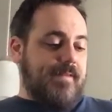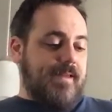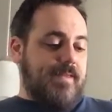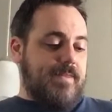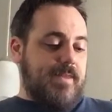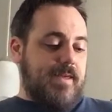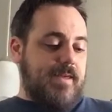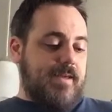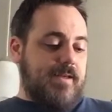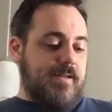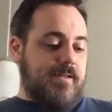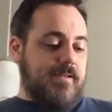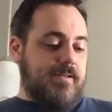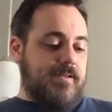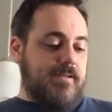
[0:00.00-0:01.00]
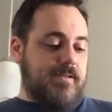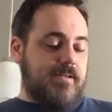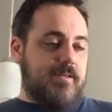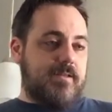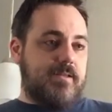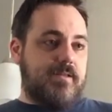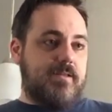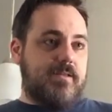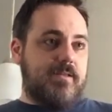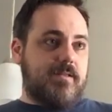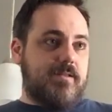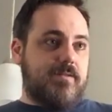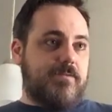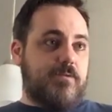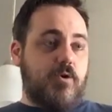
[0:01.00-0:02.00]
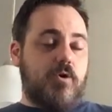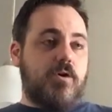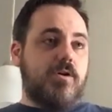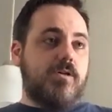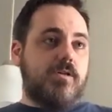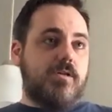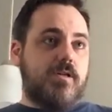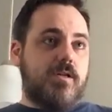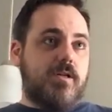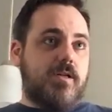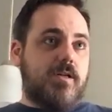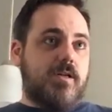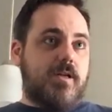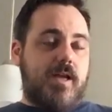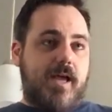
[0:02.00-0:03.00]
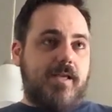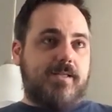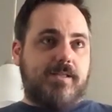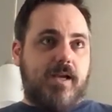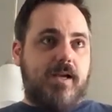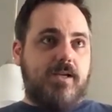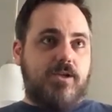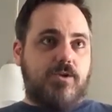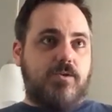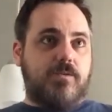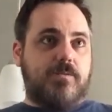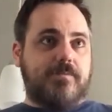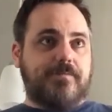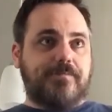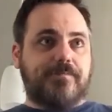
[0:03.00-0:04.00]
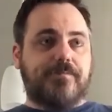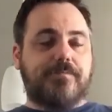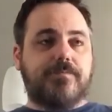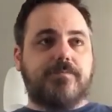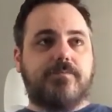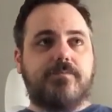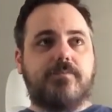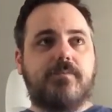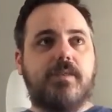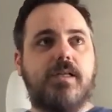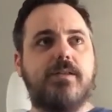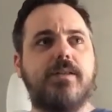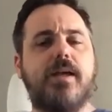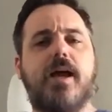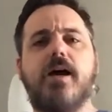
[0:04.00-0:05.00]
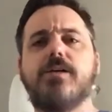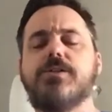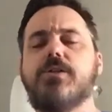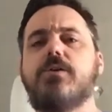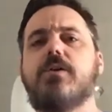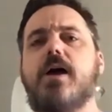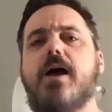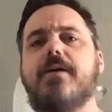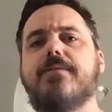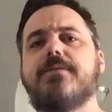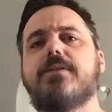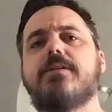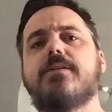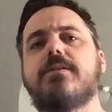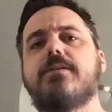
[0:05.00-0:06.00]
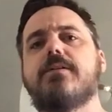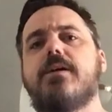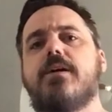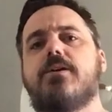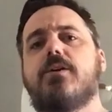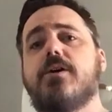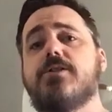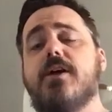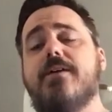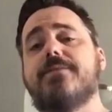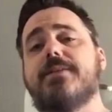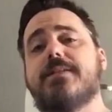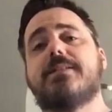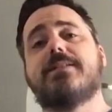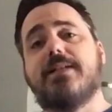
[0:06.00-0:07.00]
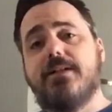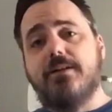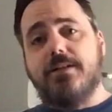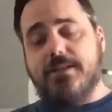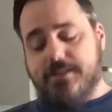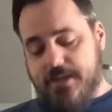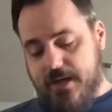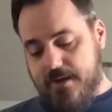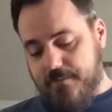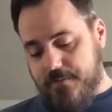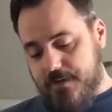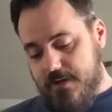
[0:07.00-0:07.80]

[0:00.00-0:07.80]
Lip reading: And then for SIU, they also have the dental exam.